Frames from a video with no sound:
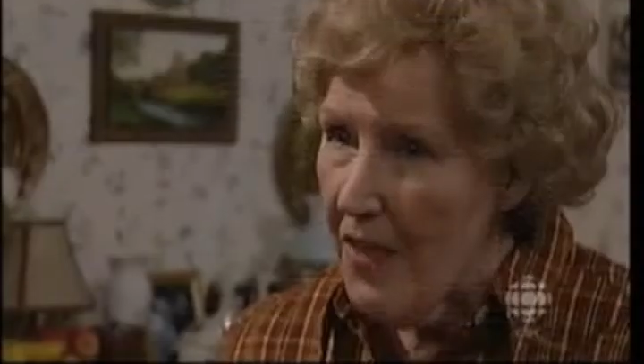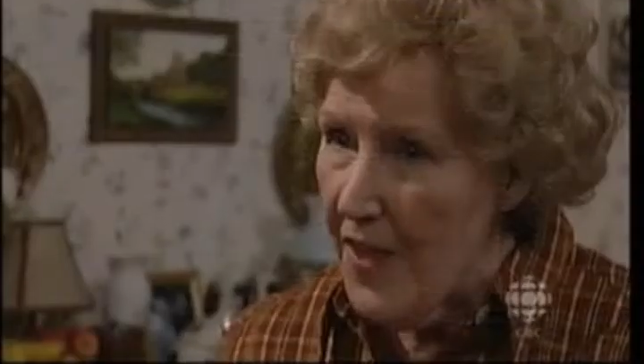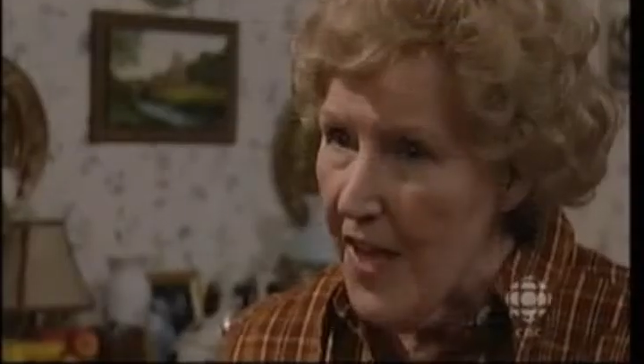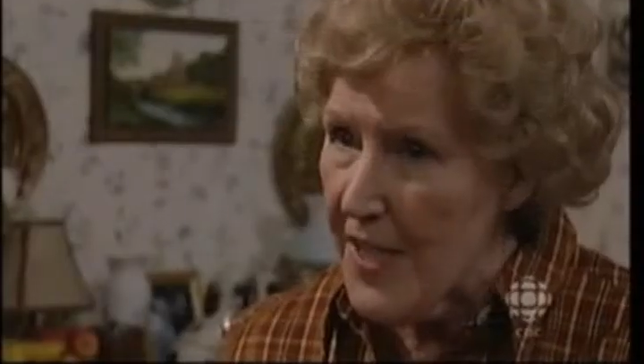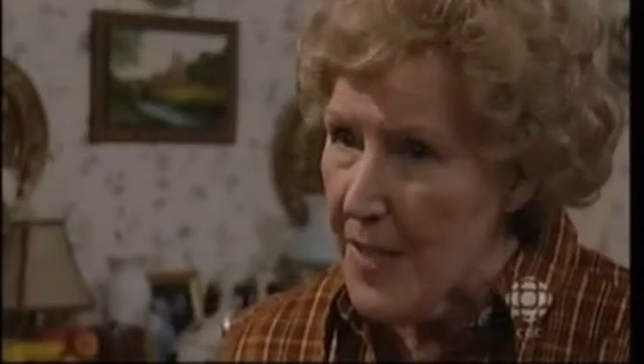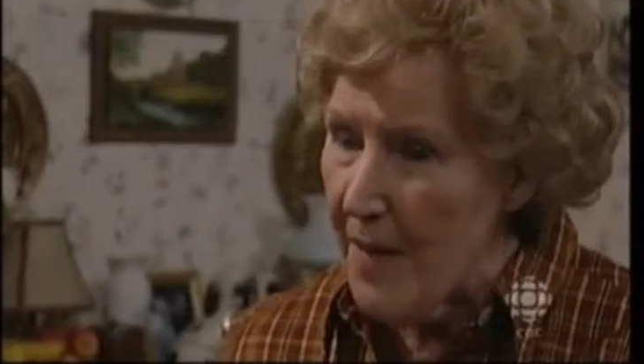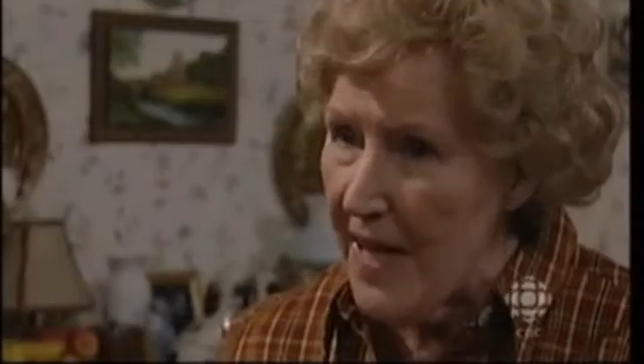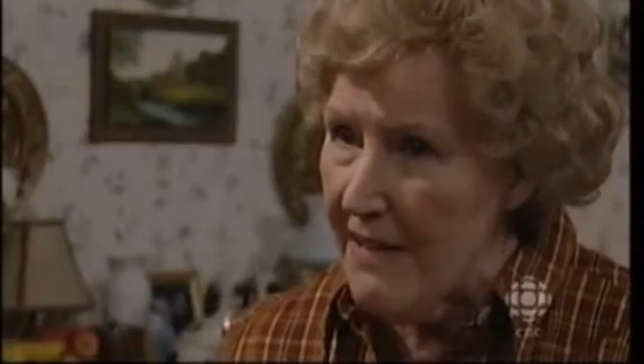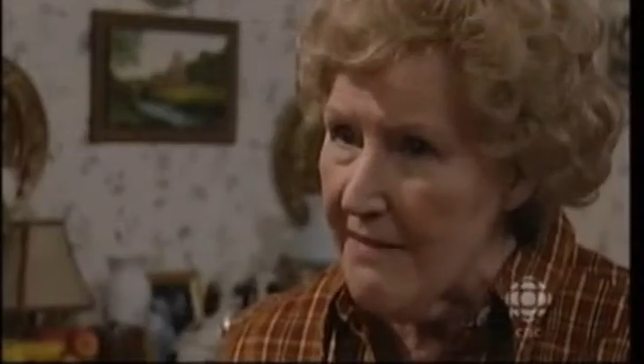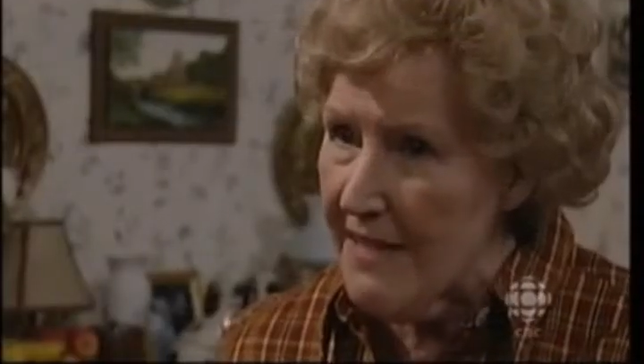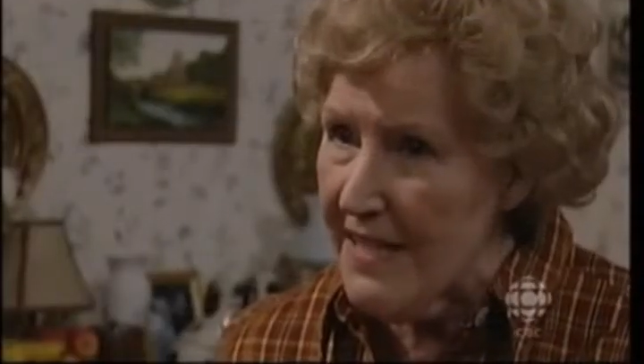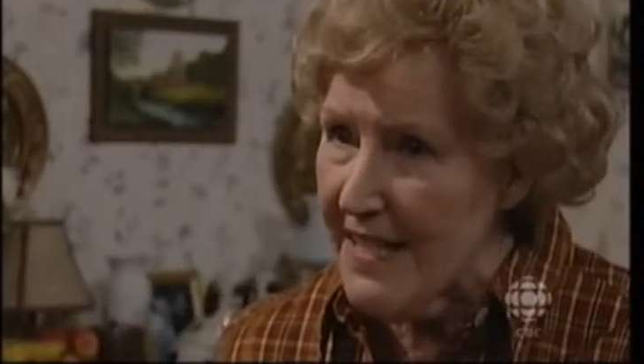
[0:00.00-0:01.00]
This
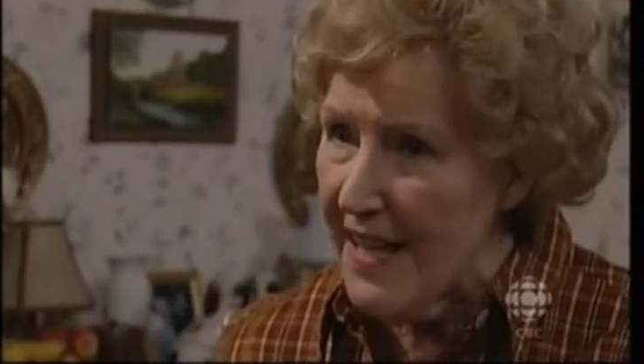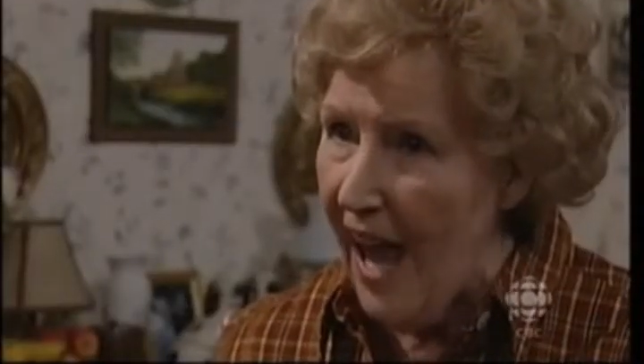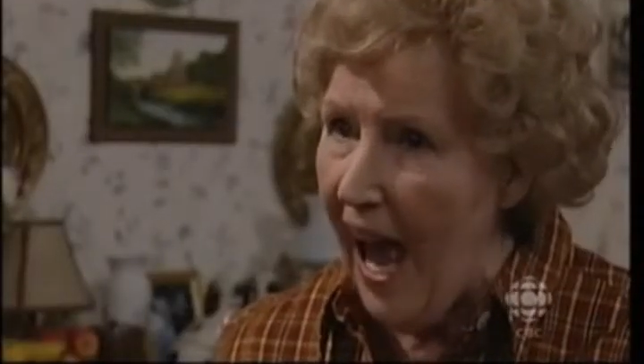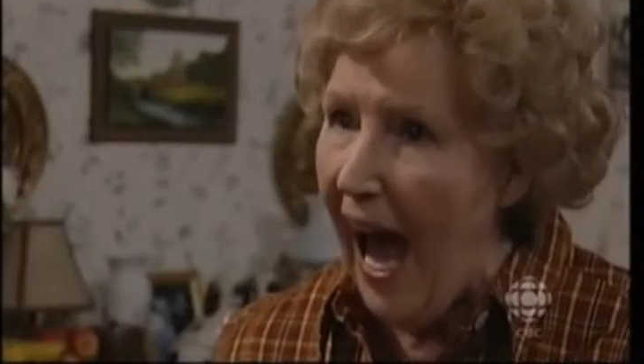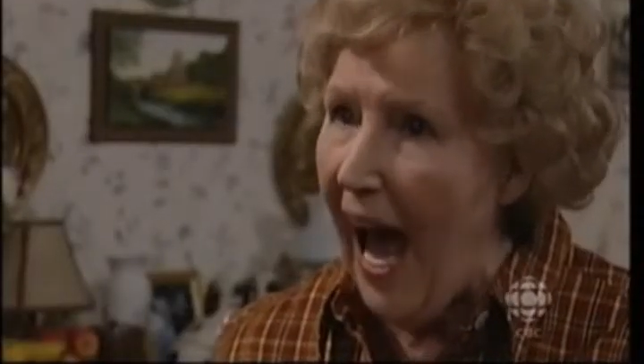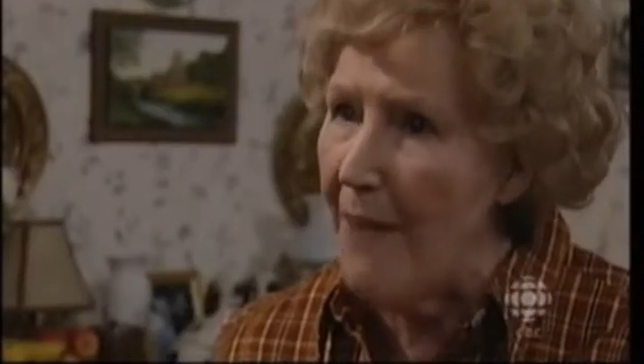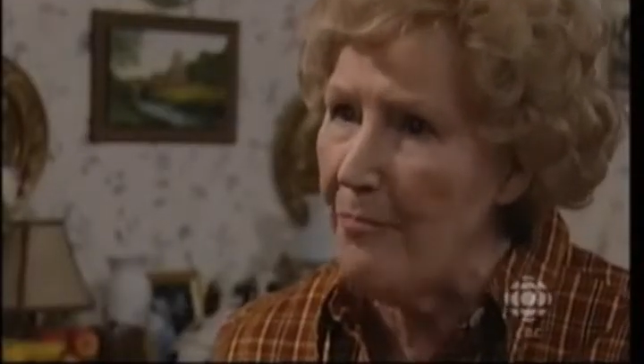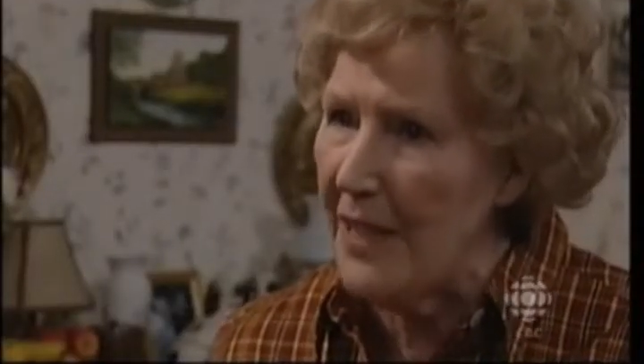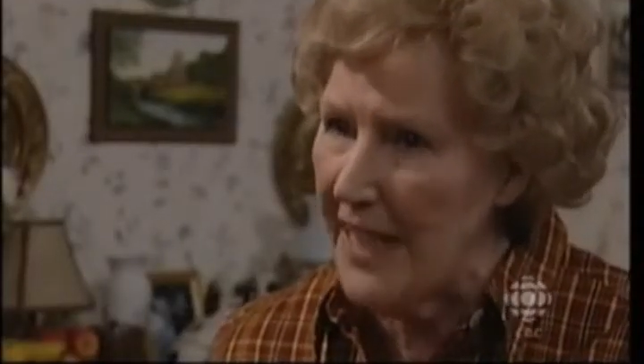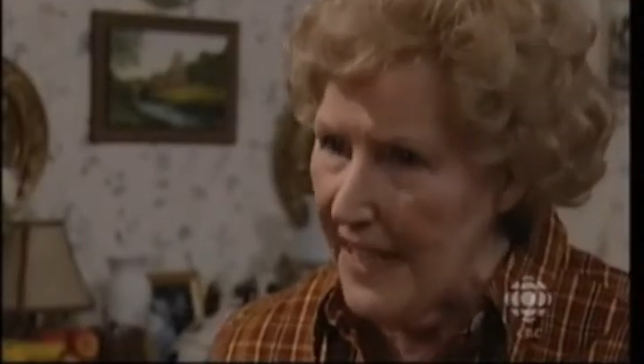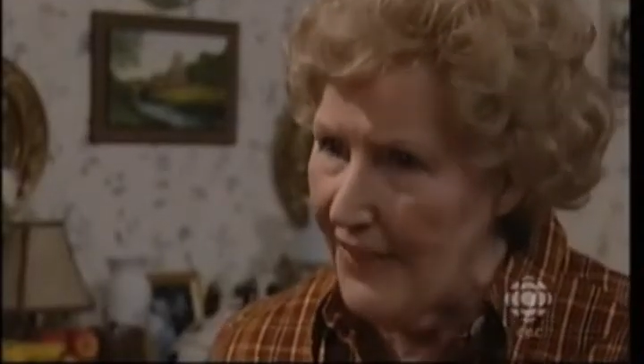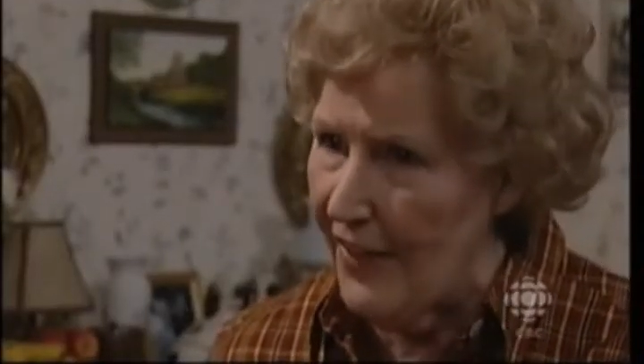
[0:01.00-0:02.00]
means I'm
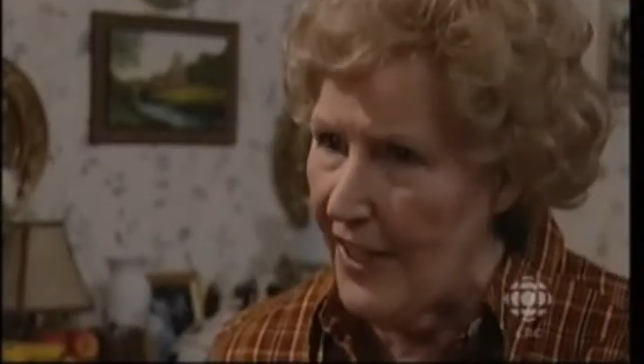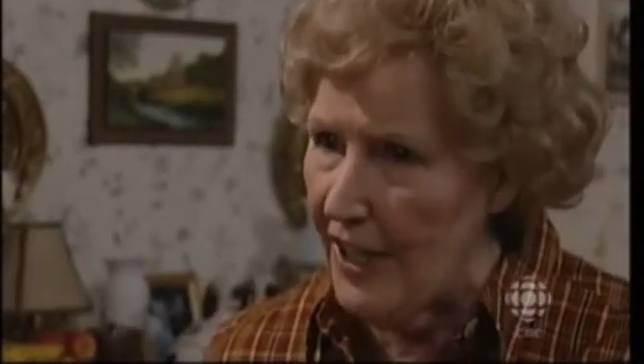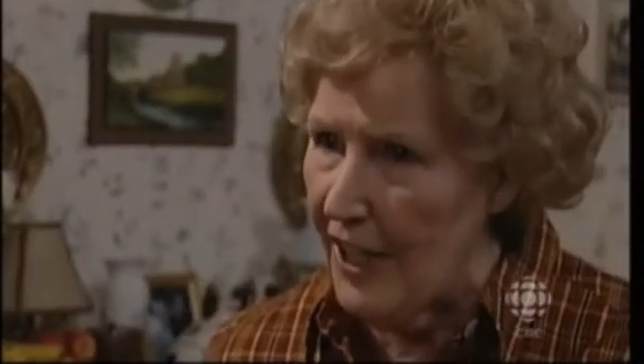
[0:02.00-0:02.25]
leaving